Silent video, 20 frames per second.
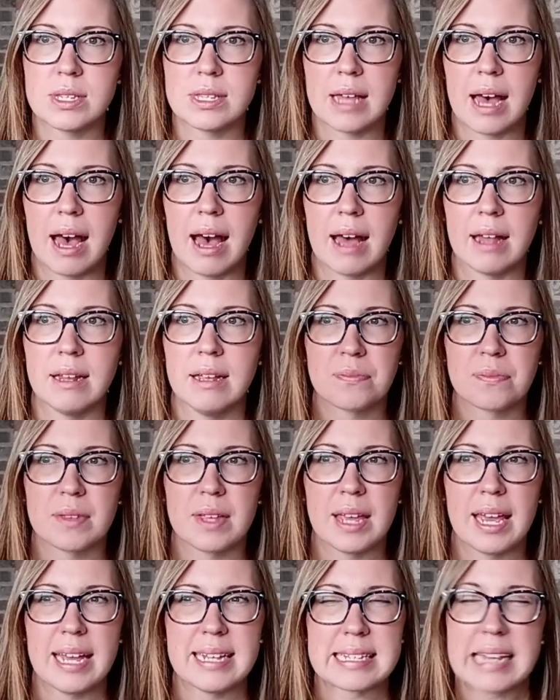that
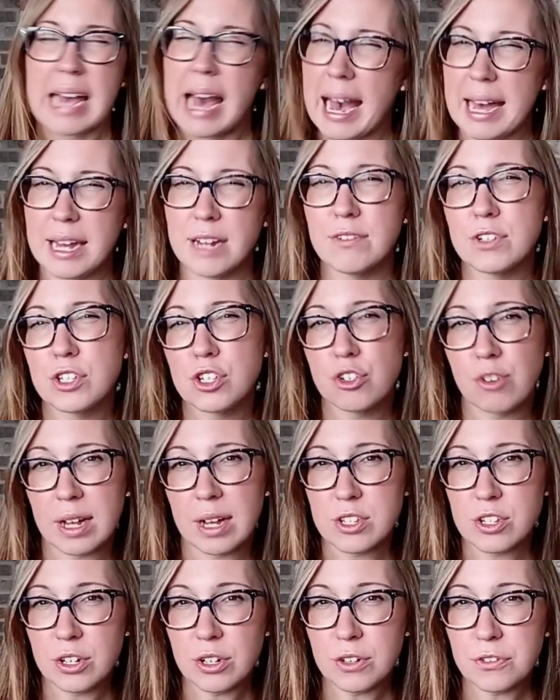is kind of a
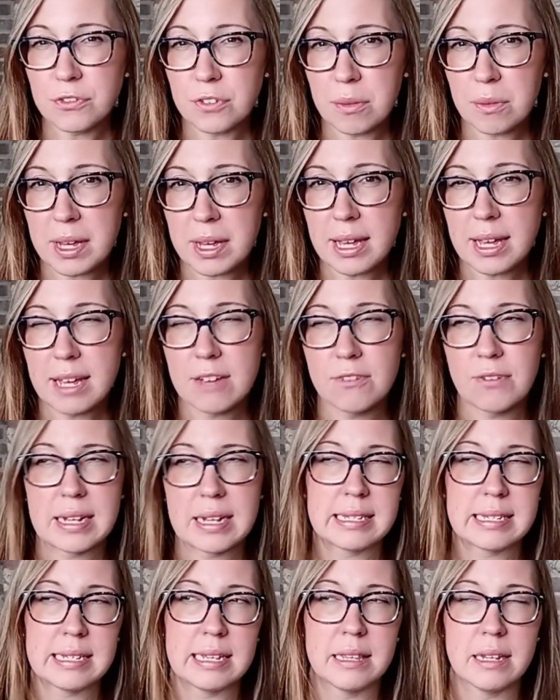stressor for me. If I
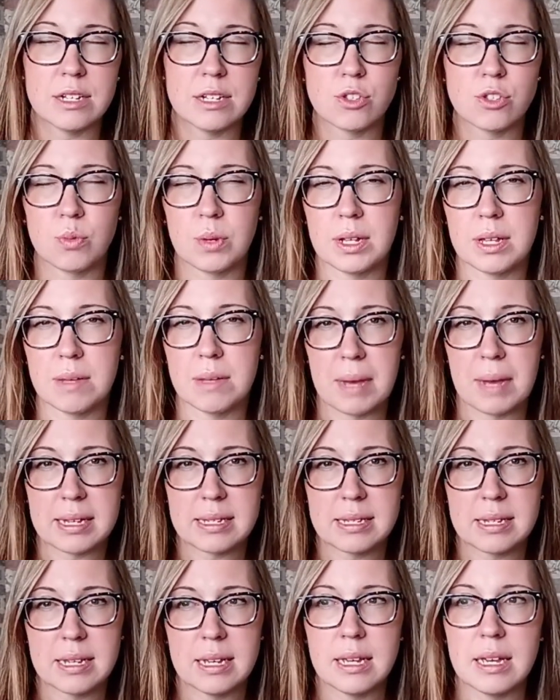see that it's really
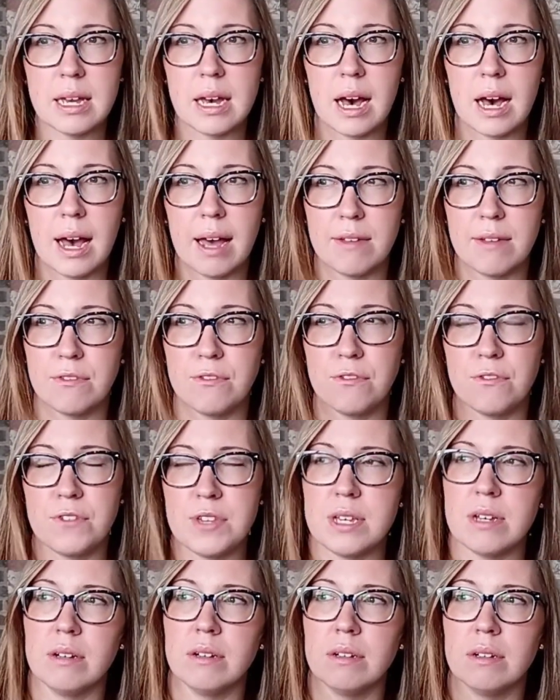messy, I
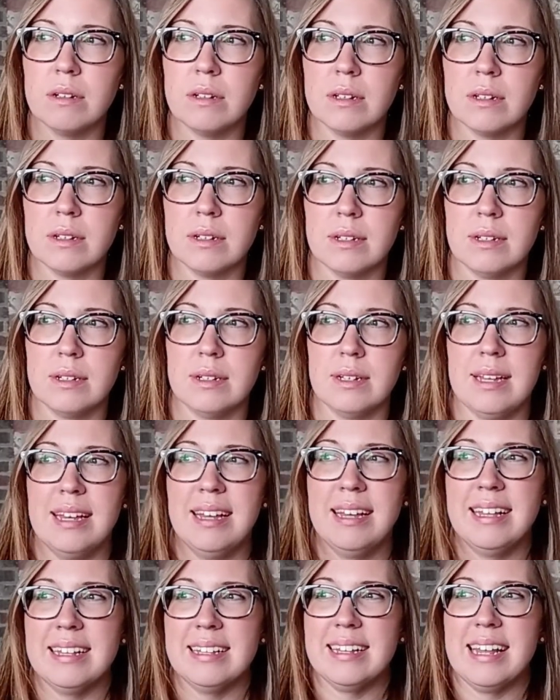feel
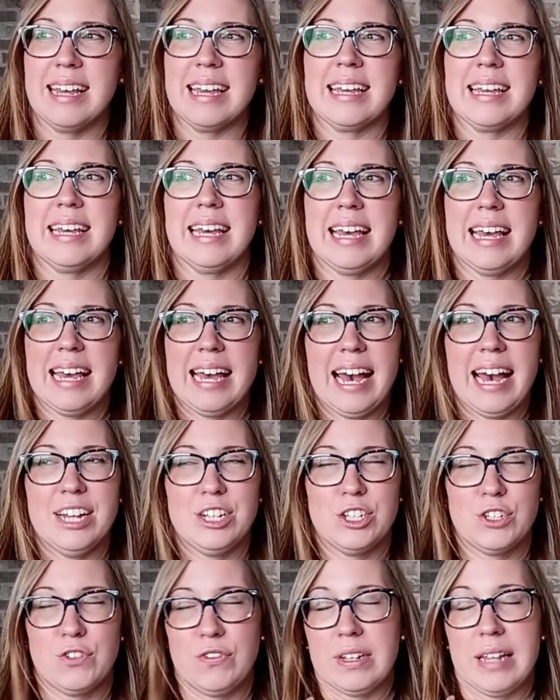like I
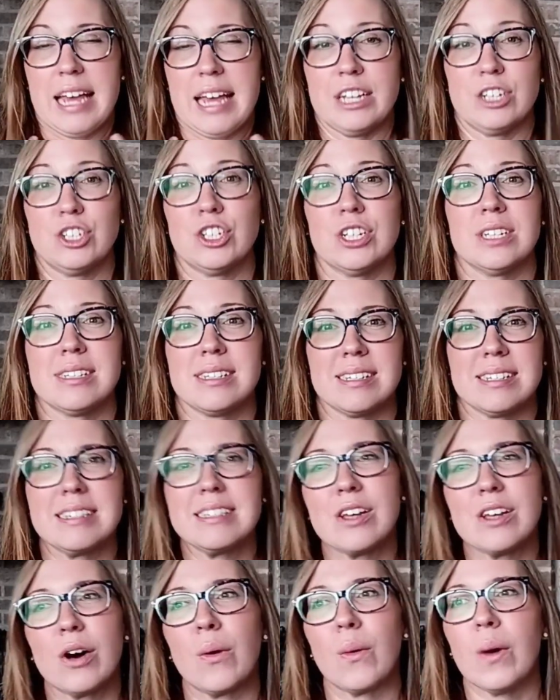just feel anxious.
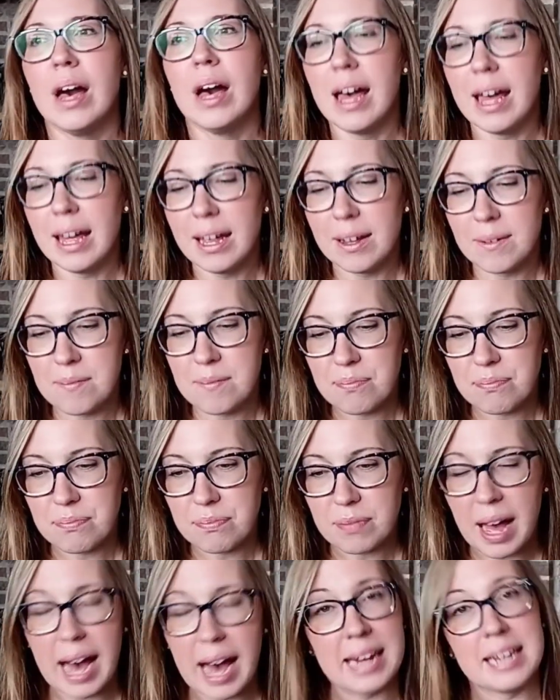So
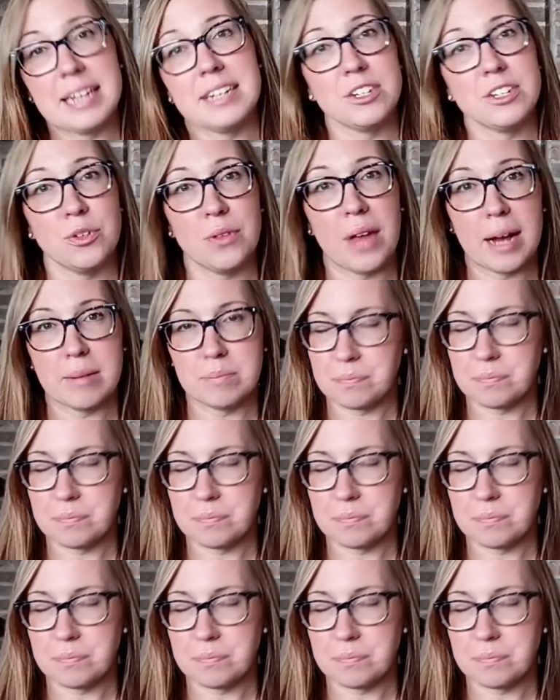I need to do that.